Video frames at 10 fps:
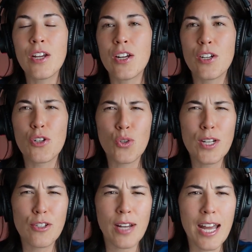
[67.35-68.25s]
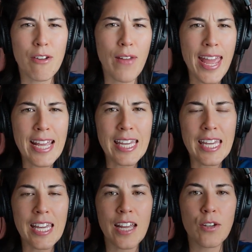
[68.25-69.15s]
your joints are kind of
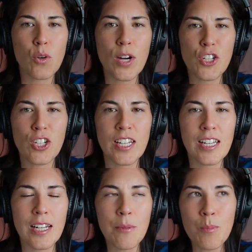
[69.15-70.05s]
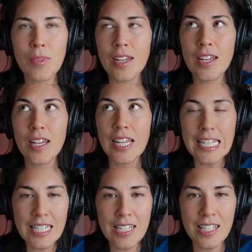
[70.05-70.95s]
achy, and you're questioning, is
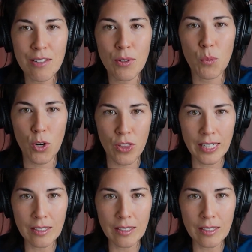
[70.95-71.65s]
this even worth it?